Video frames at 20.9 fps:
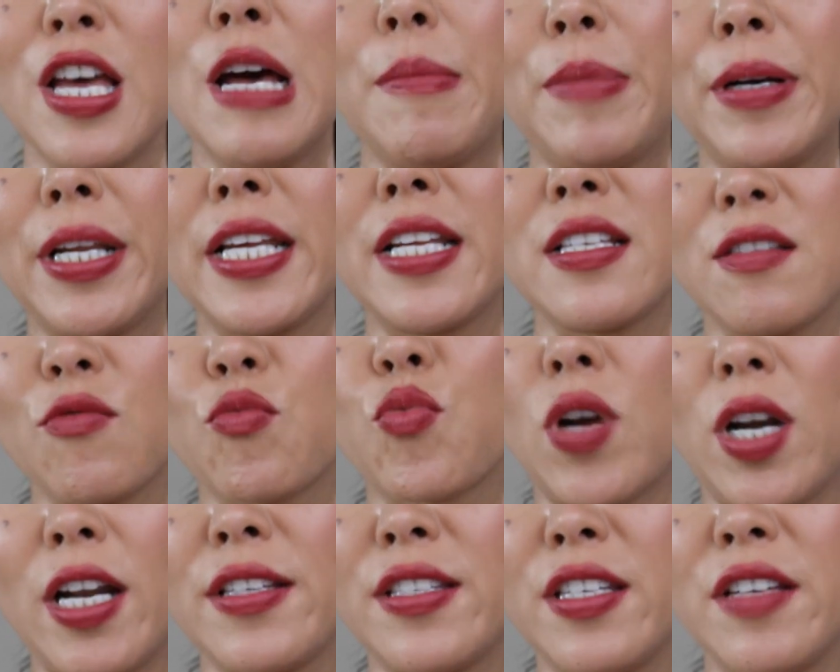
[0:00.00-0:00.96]
but it is
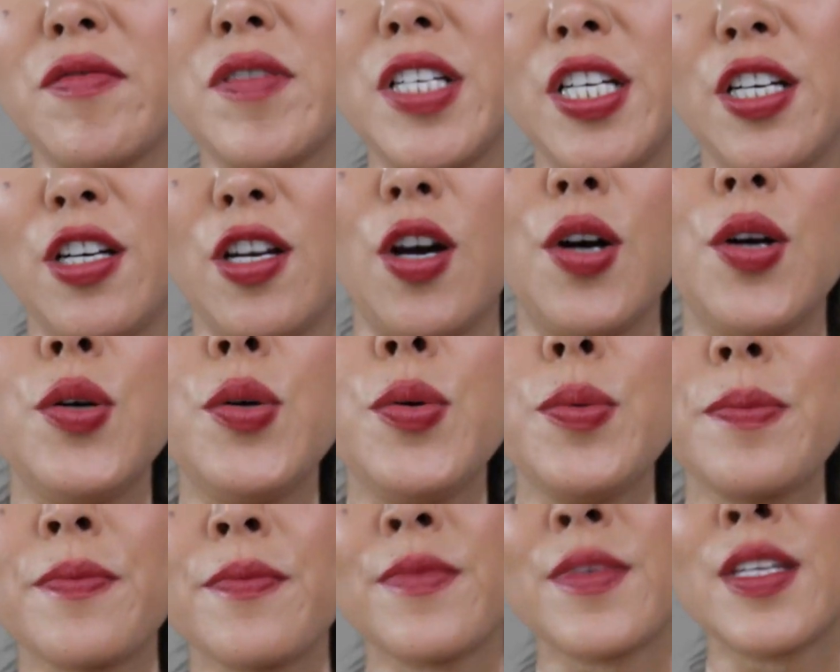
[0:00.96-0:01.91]
relatively
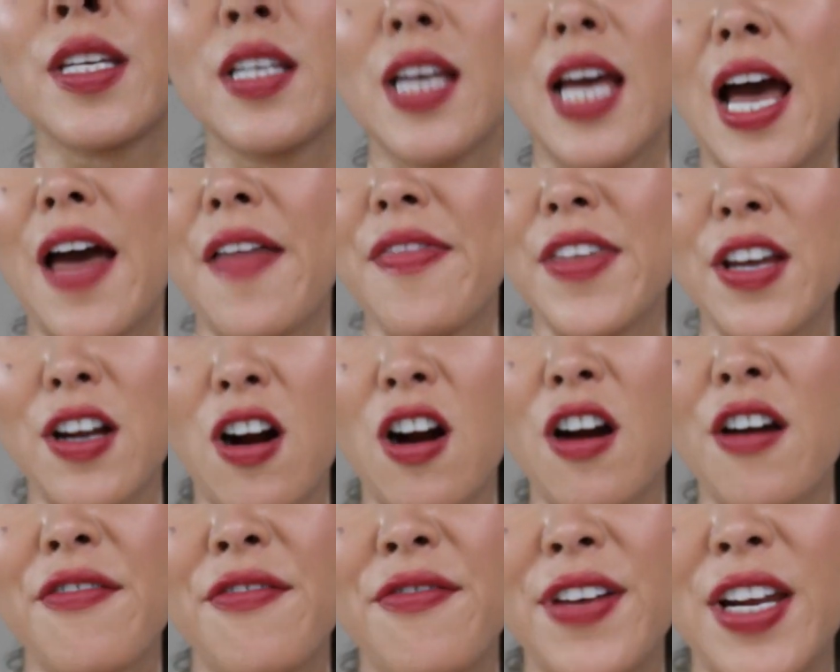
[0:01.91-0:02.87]
low, and they
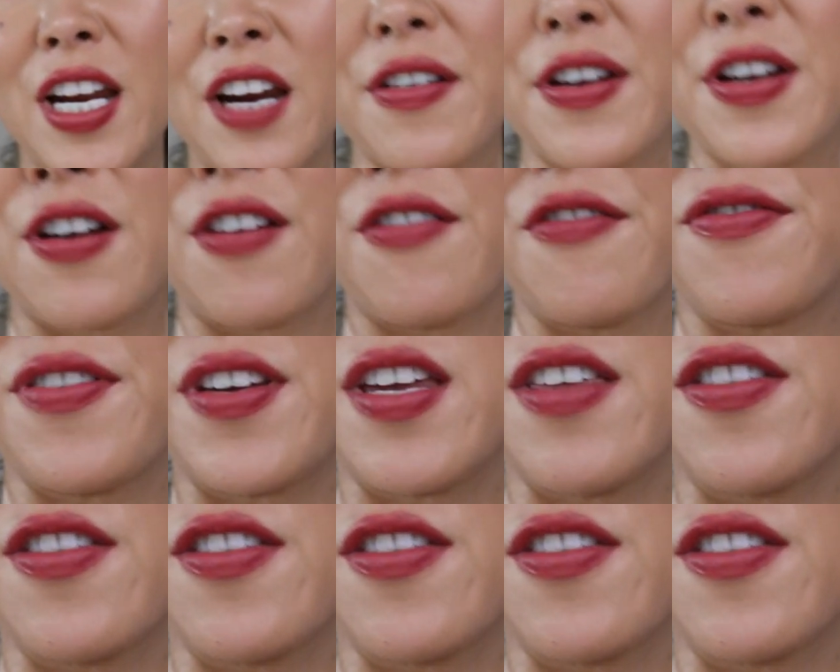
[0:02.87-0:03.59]
are very comfy.